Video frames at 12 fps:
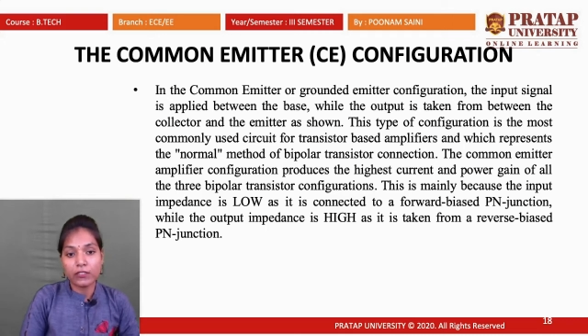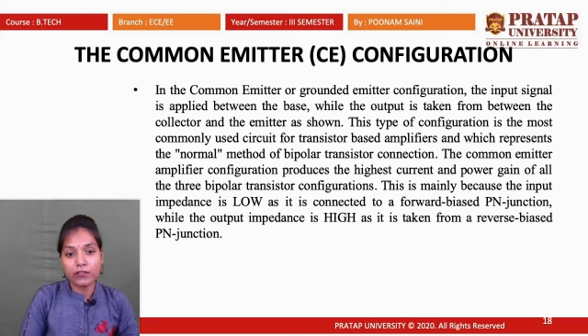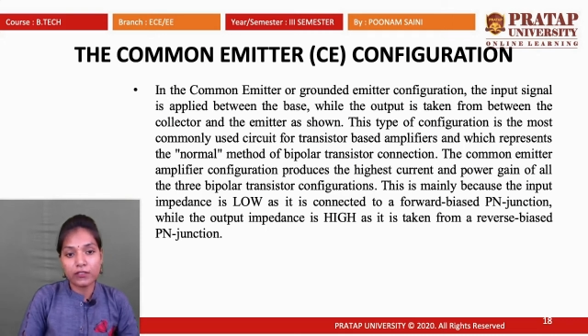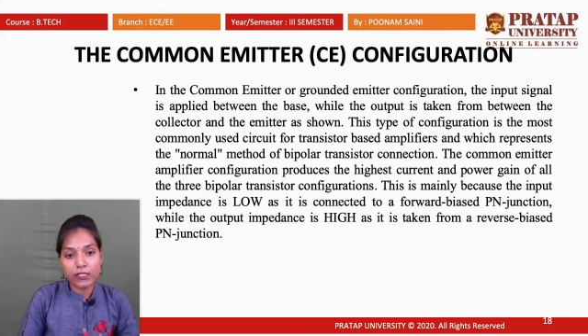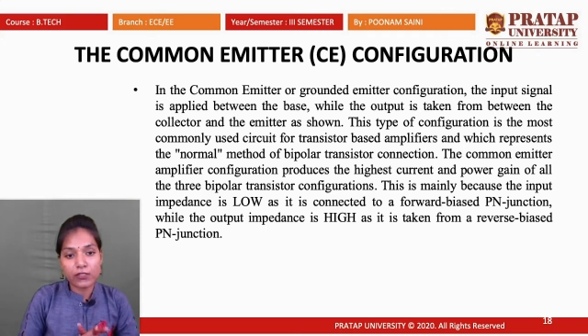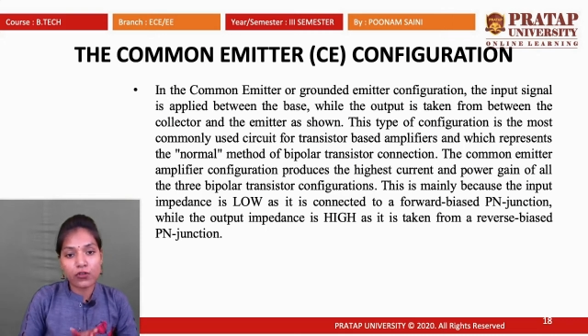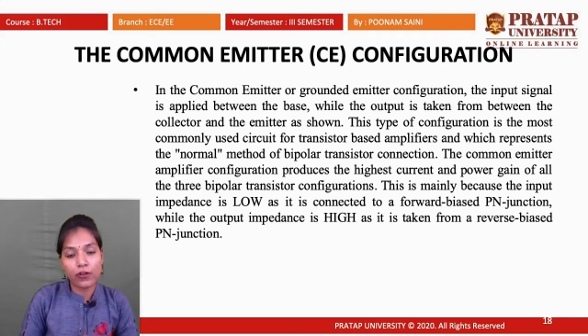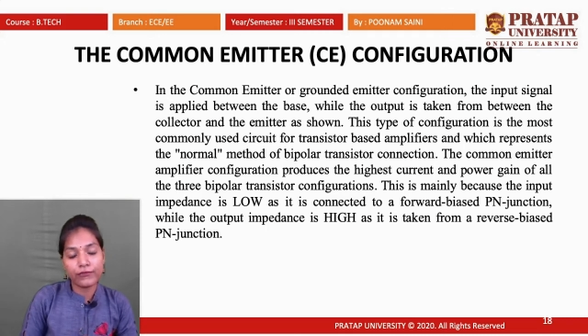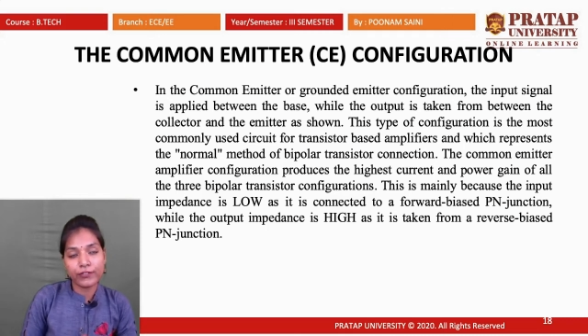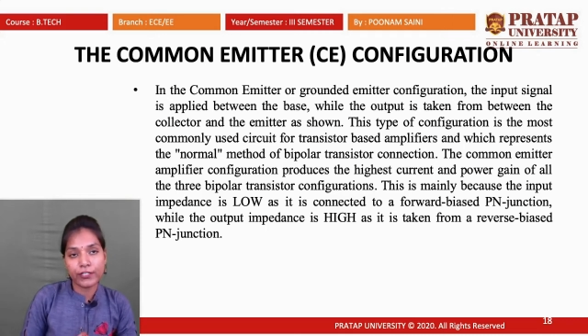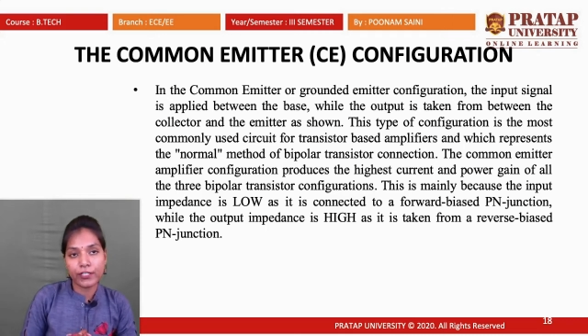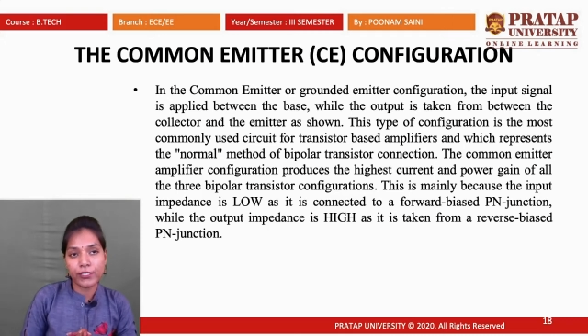This
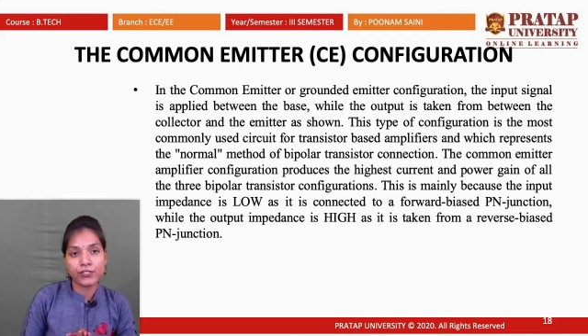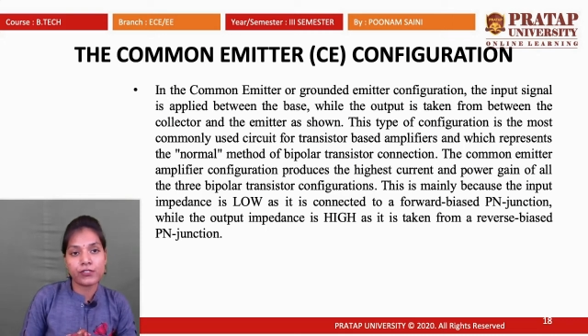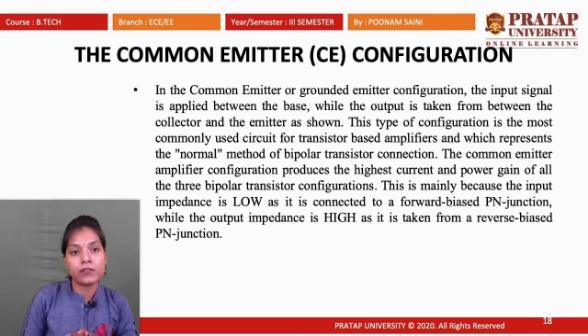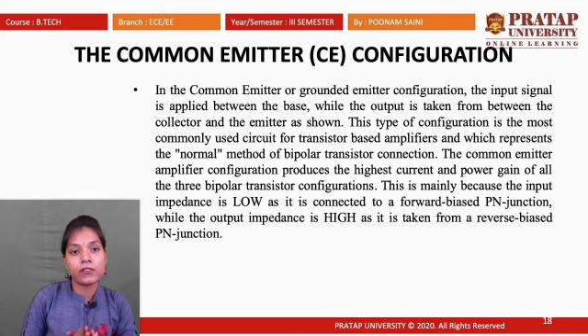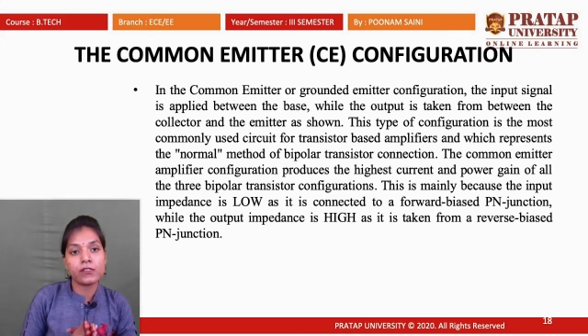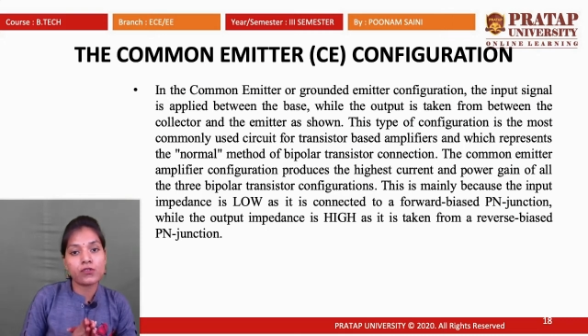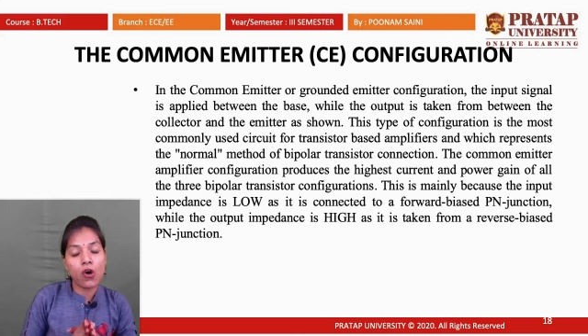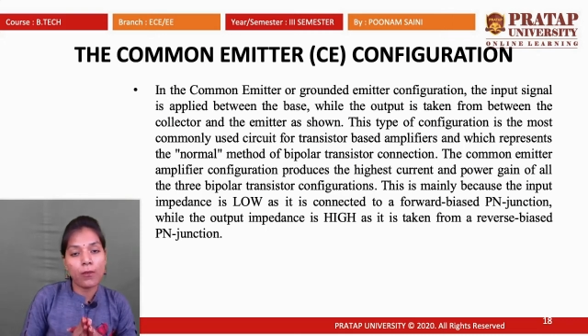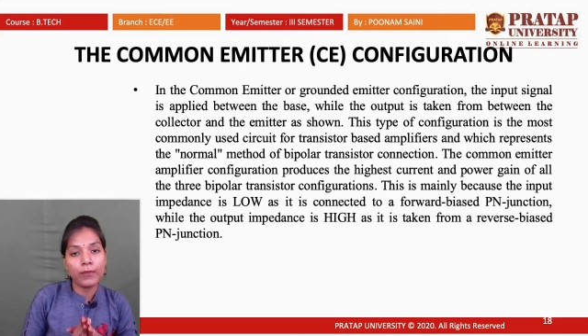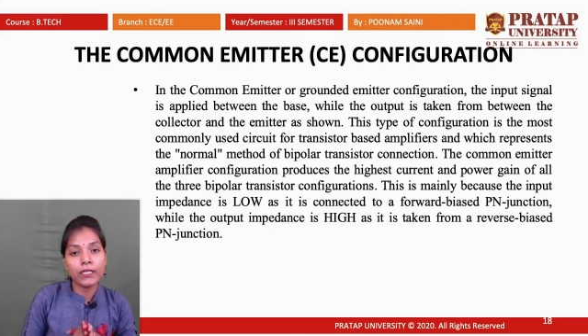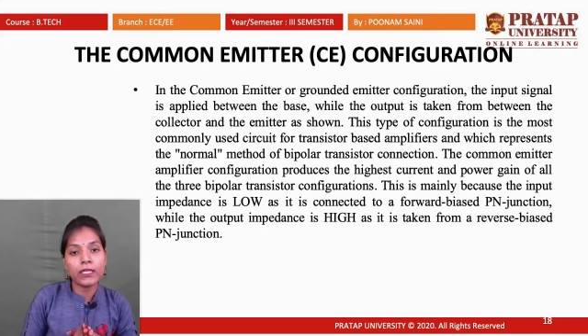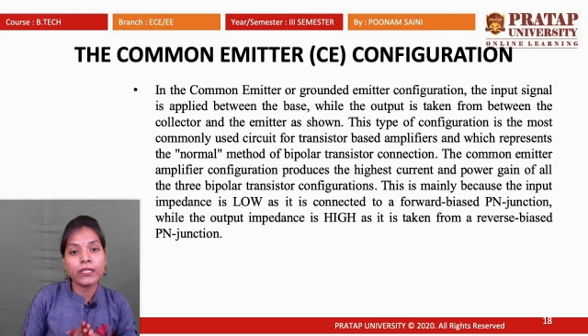configuration is
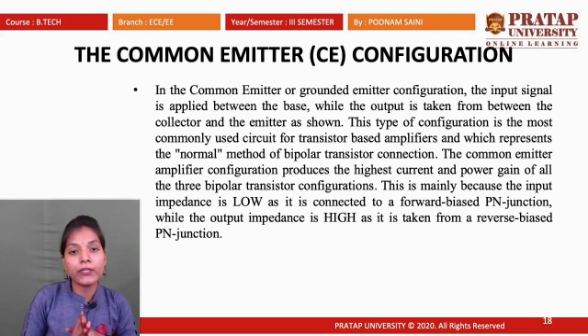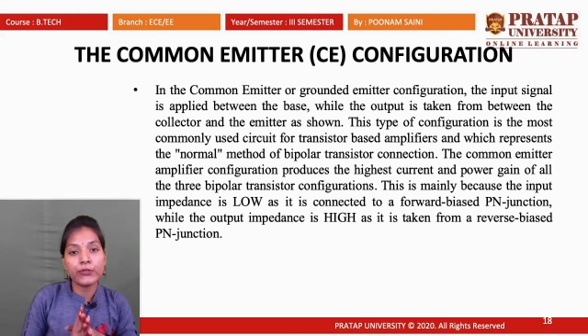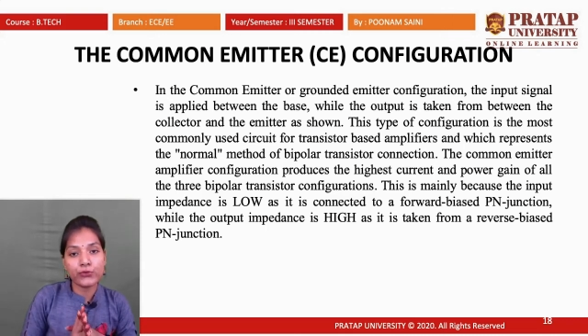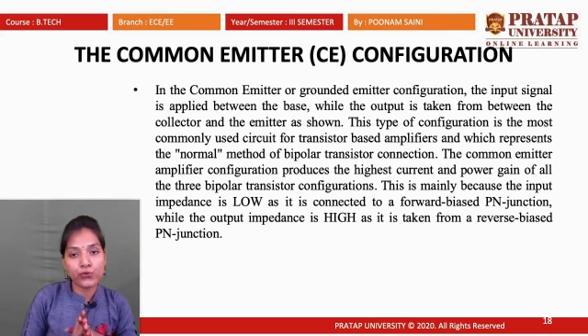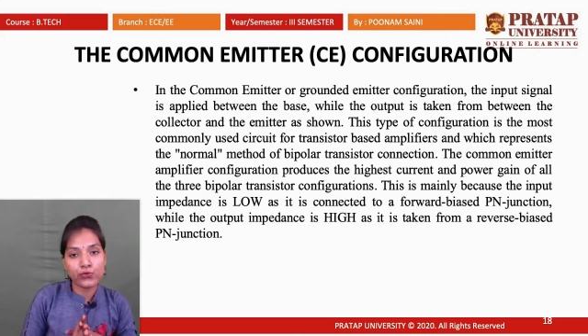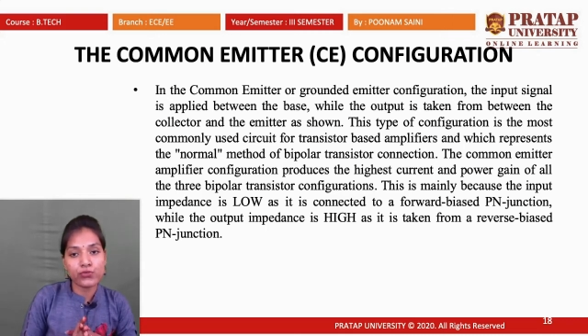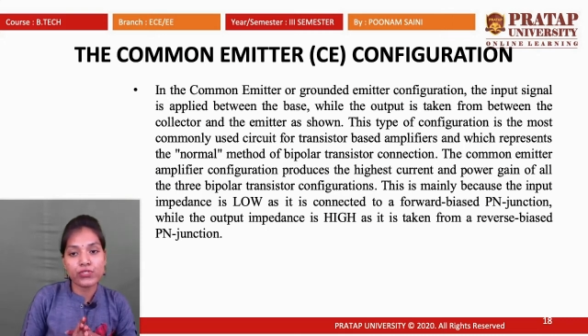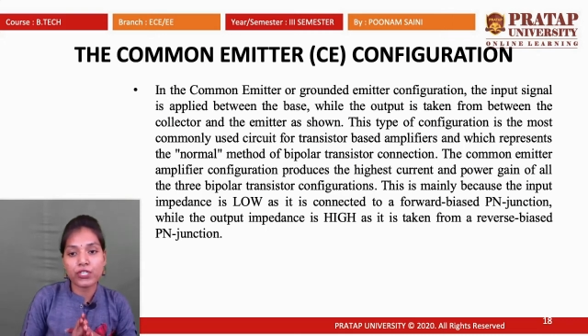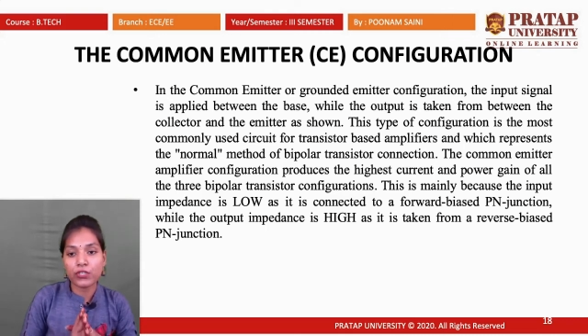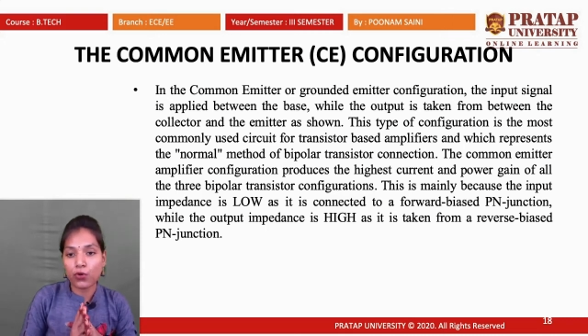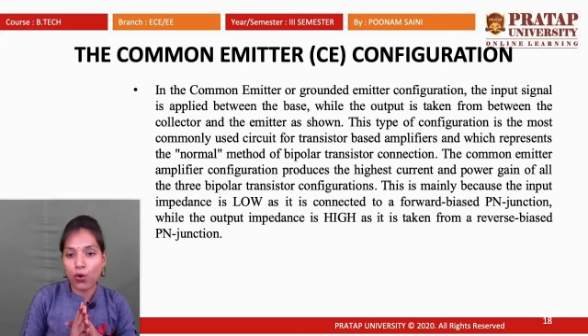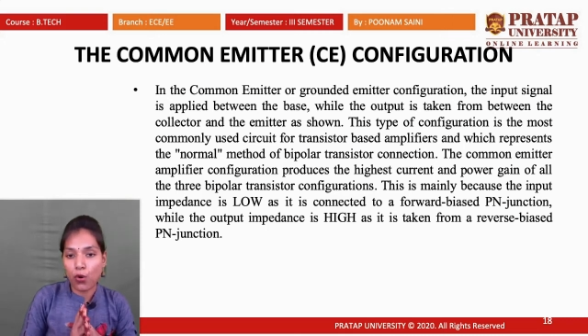commonly used
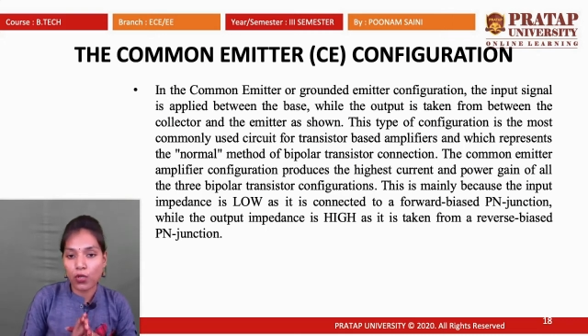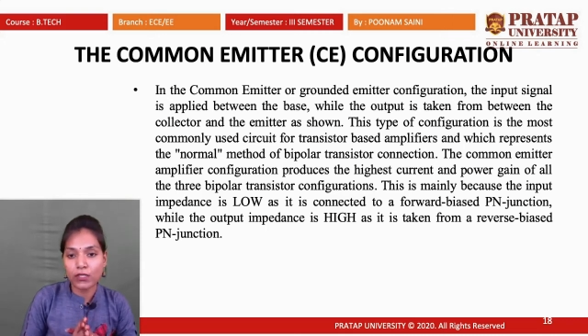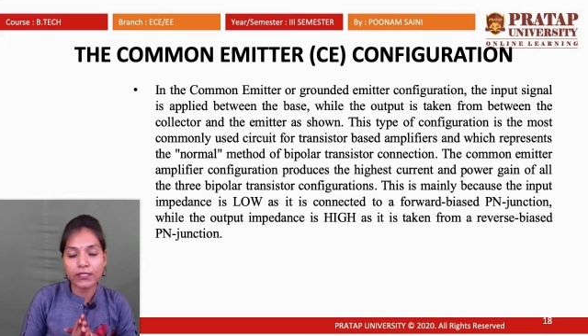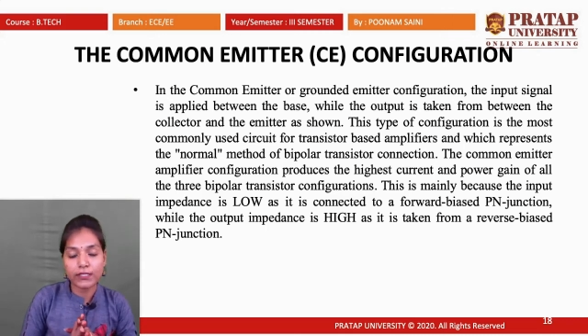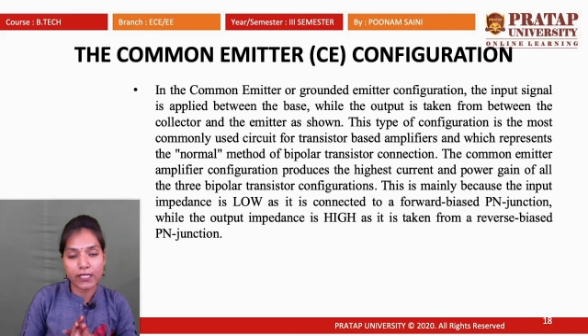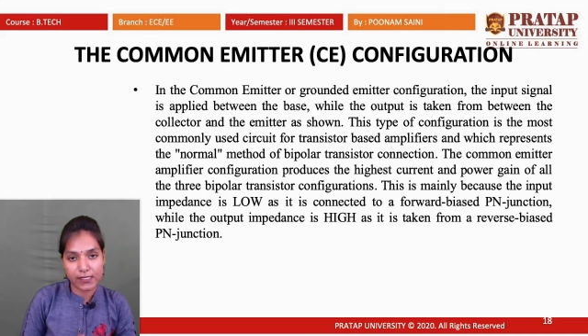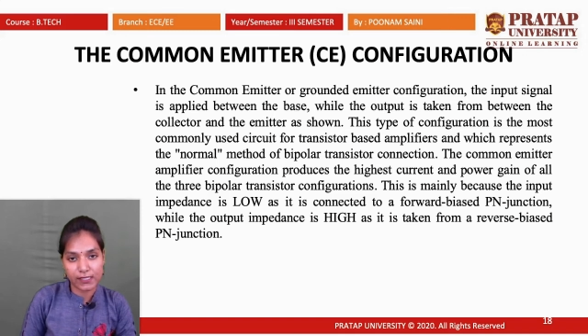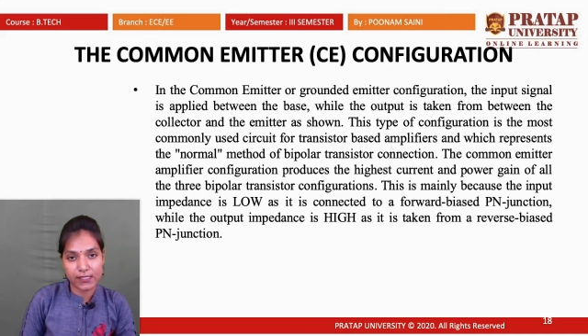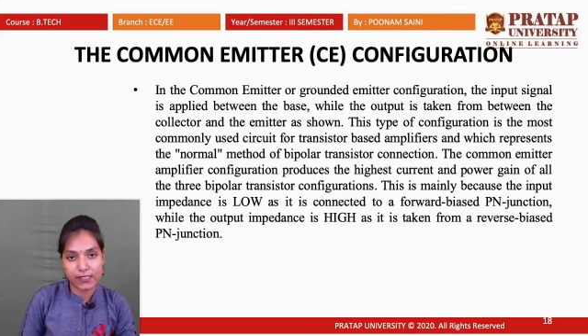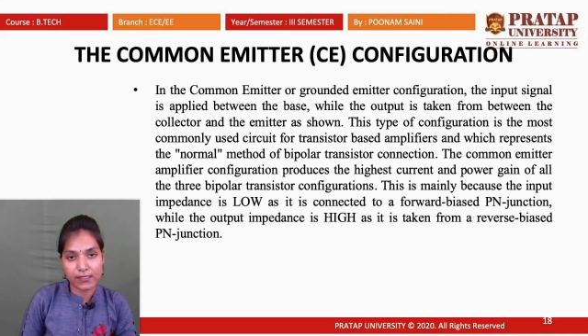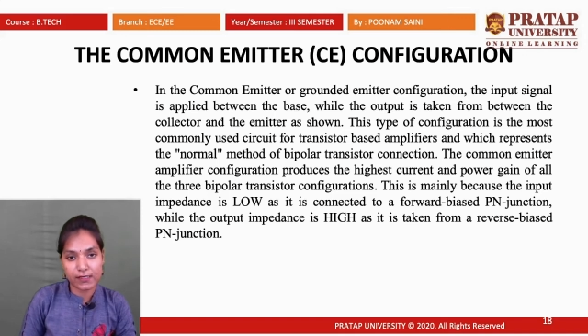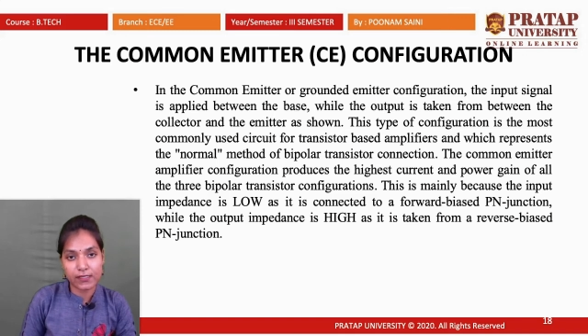in all the
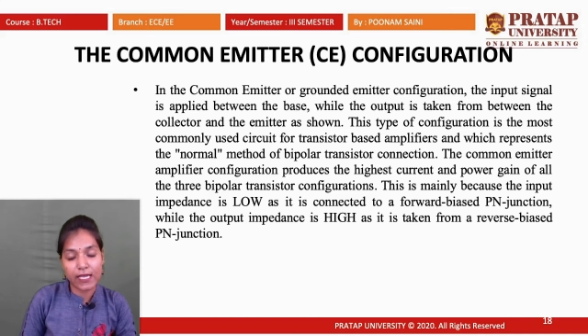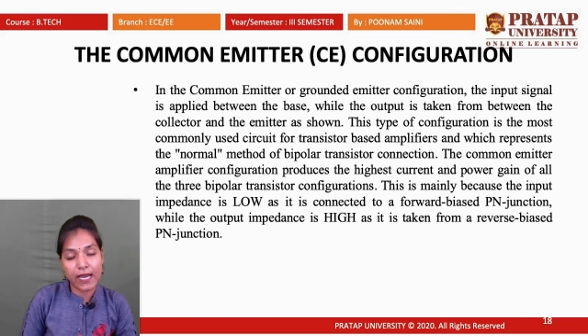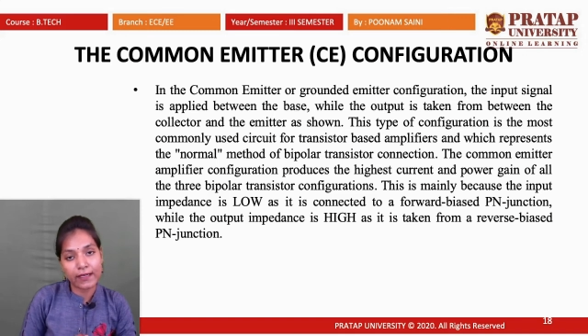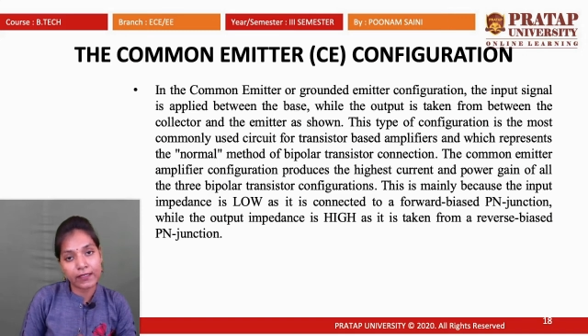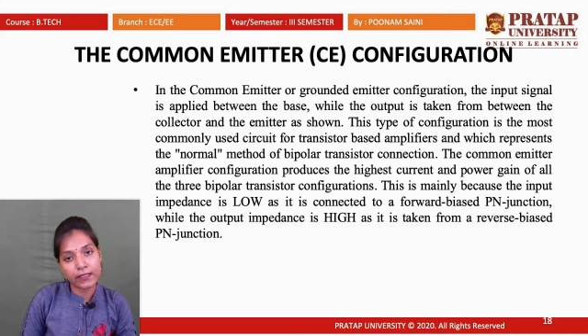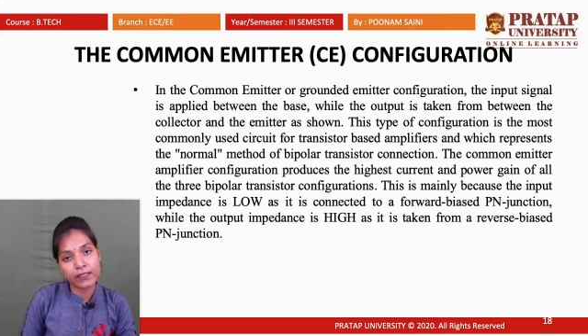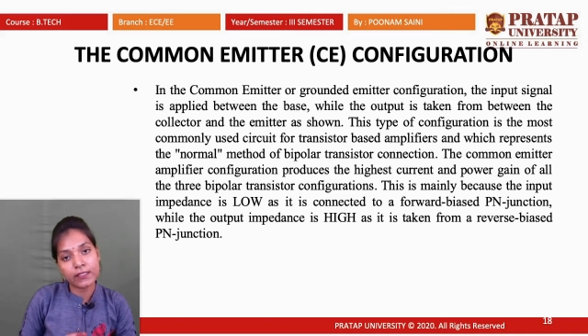transistors, and